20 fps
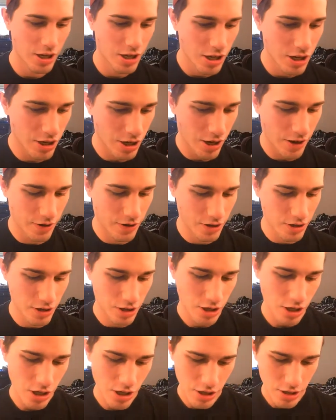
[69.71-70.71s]
Okay.
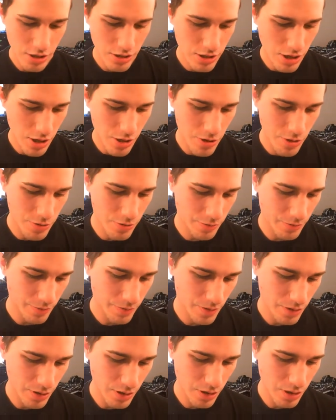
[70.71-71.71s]
So
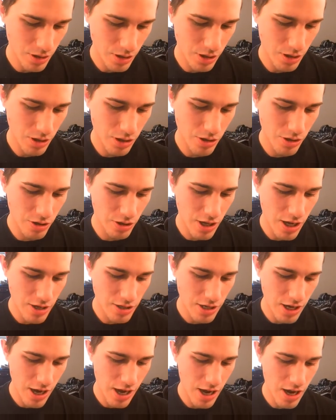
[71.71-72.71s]
you're allowed
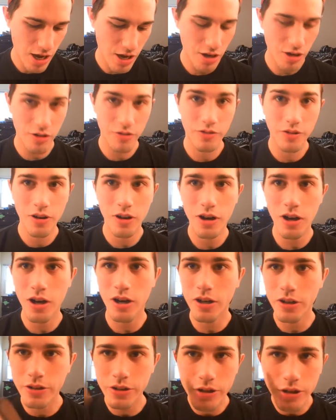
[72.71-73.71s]
to have
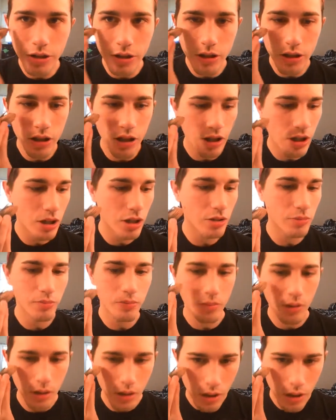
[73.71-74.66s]
all your um,